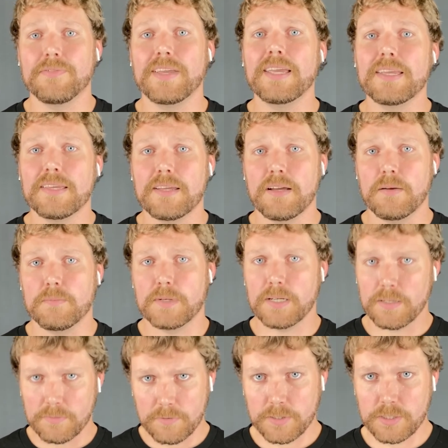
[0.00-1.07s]
income
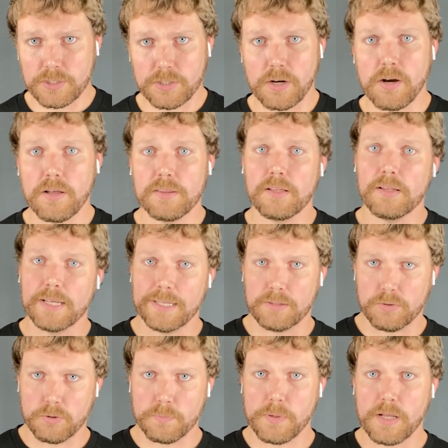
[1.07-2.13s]
coverage on the
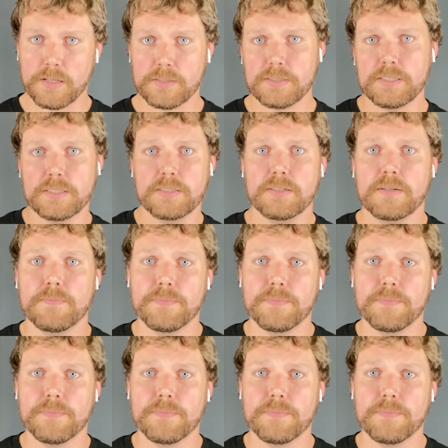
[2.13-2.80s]
landlord policy.